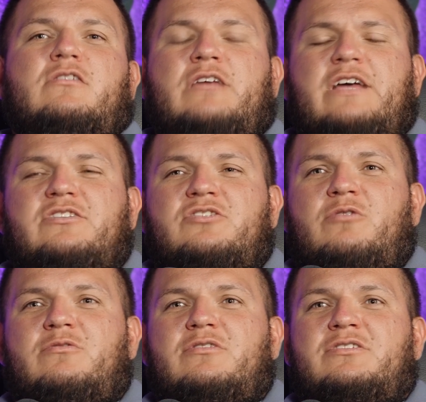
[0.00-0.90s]
Yeah.
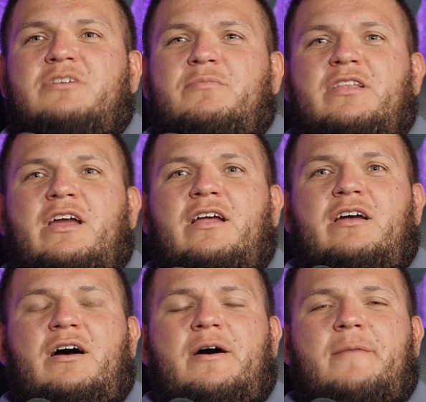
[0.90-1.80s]
So something that
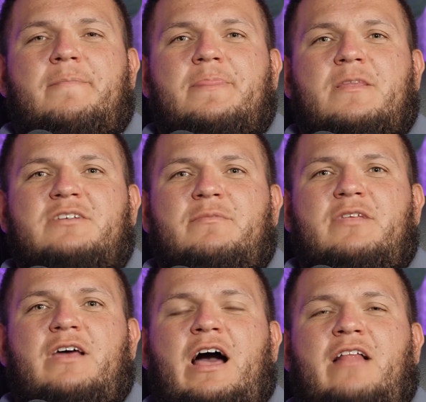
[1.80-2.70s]

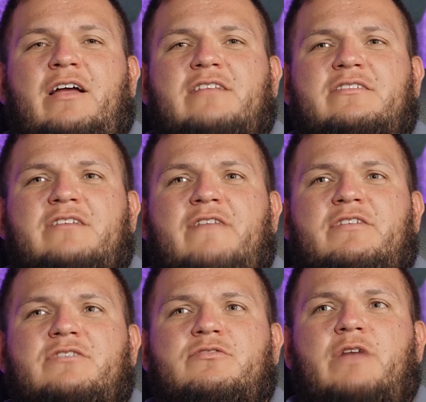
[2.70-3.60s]
I like to dive
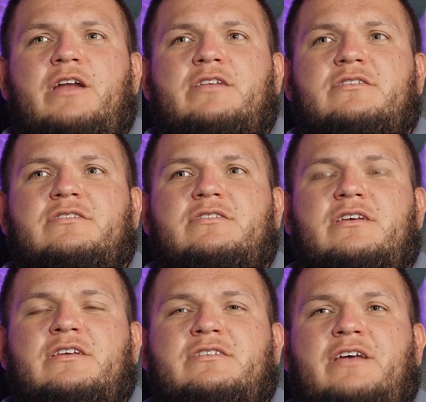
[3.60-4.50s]
into, right, is
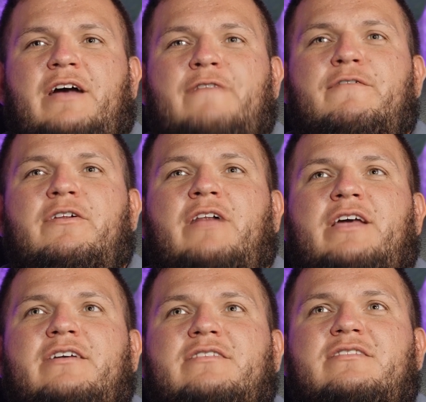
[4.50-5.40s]
I feel
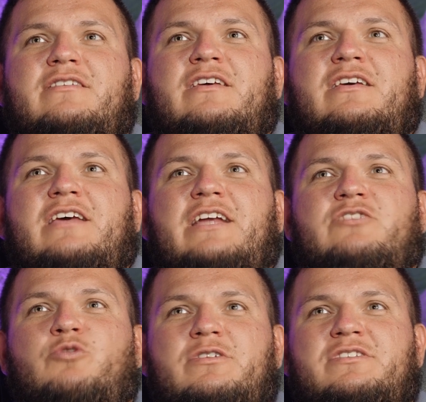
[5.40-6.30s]
like it's
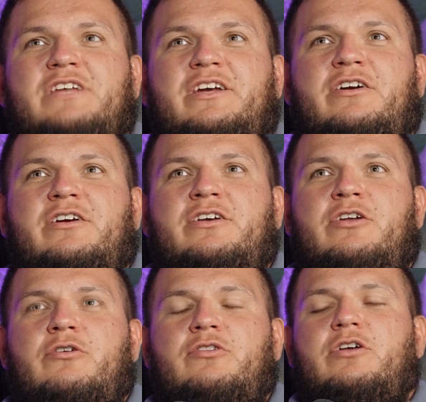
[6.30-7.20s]
cool to sit here,
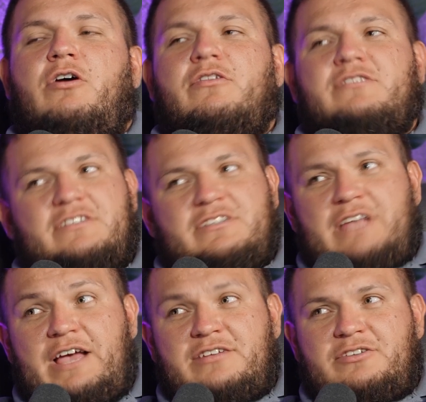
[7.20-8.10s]
and look at all the success.